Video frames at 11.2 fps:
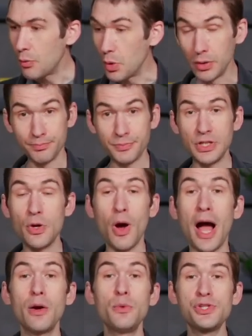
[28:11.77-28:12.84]
Well, you know,
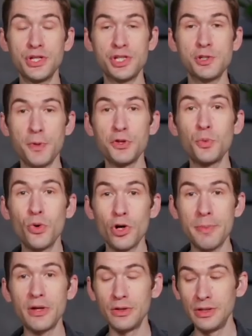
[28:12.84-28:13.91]
I always like to spread the
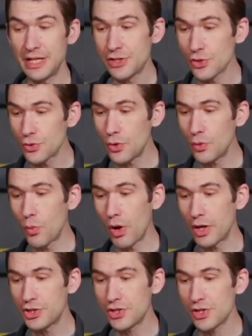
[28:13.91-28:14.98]
word about lesser-known
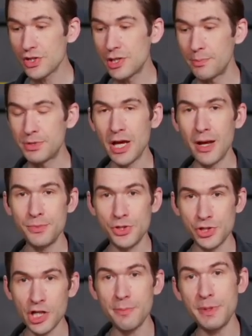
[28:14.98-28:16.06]
watches. Sometimes
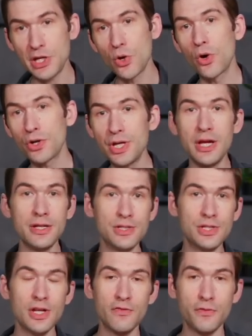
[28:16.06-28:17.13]
it's going to be Cartier
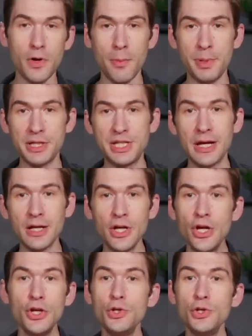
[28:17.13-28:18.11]
instead of a Patek.